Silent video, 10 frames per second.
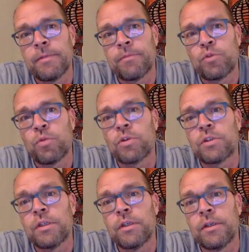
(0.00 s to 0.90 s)

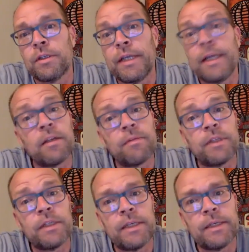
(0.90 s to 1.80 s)
towards the end of
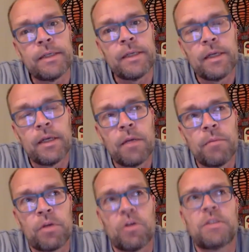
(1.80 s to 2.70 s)
the year,
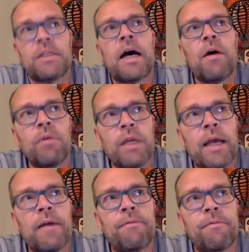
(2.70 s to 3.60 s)
because now we
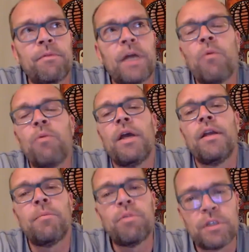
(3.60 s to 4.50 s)
are
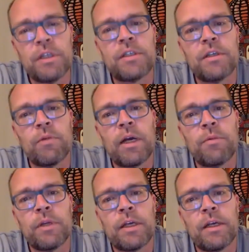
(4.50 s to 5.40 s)
in a position where
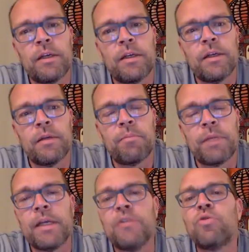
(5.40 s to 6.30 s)
we can
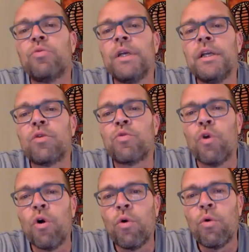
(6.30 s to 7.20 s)
begin to really
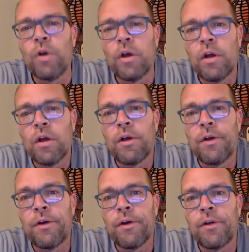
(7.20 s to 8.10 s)
grow
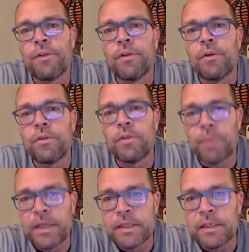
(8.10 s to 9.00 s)
the
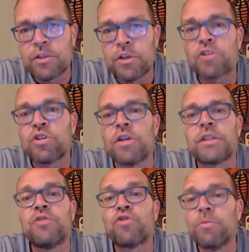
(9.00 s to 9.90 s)
business, not just
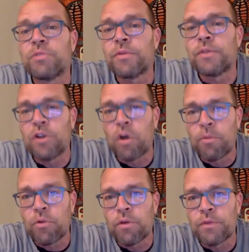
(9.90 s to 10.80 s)
in terms of the
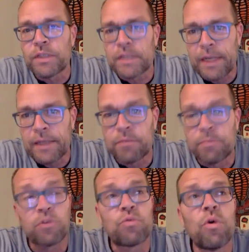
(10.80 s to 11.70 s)
number of estates,
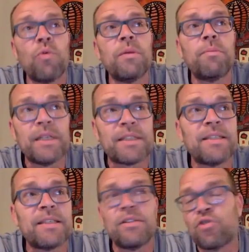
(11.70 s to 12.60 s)
but grow the
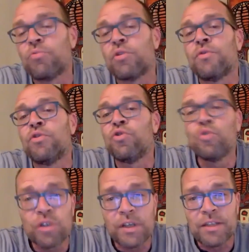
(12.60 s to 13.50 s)
business in terms of the
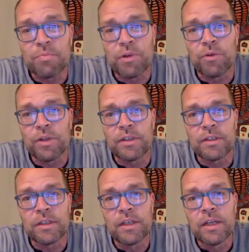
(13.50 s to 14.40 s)
user
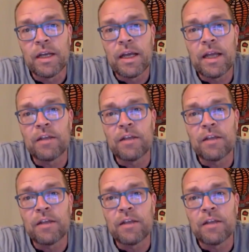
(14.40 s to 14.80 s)
experience and